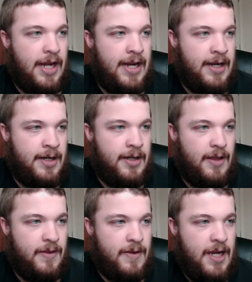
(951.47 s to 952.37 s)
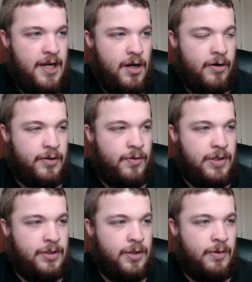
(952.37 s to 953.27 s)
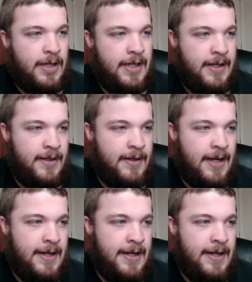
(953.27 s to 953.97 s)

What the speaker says: and they are going to go ahead